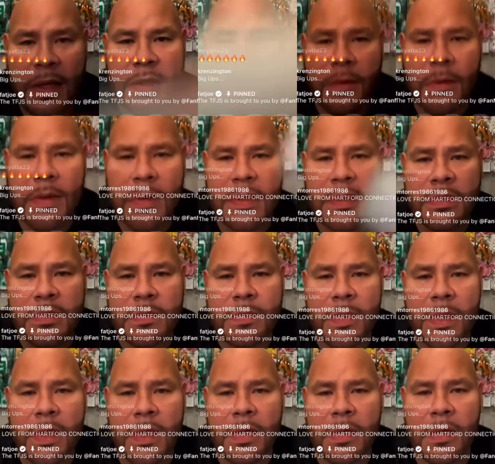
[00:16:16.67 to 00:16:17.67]
that the way they
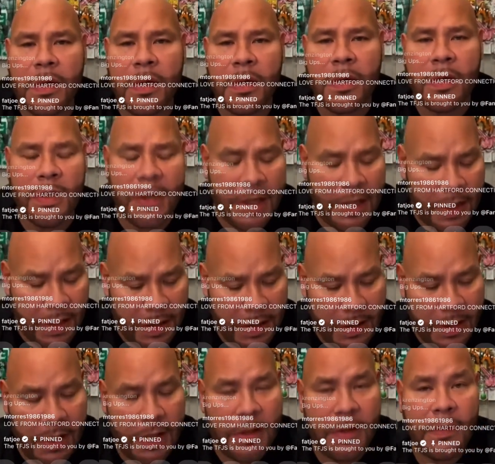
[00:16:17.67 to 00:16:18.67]
spell it? No, that
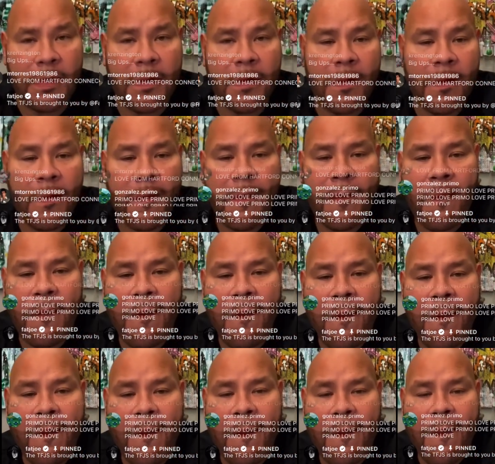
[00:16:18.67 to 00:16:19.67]
ain't it.
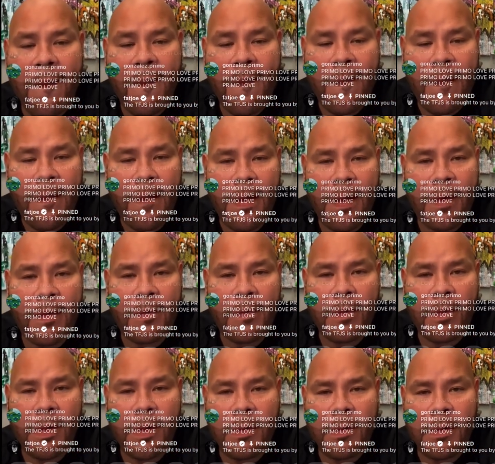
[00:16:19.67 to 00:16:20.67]
That's
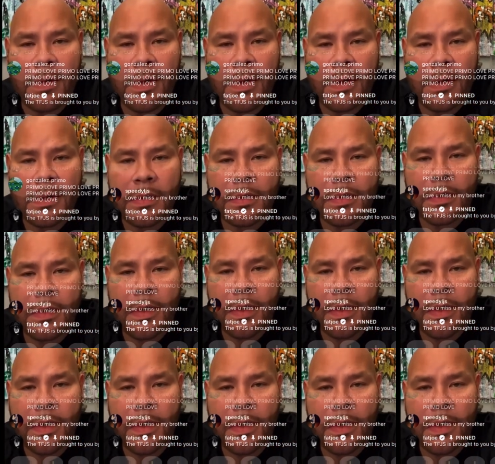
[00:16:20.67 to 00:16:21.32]
what it was.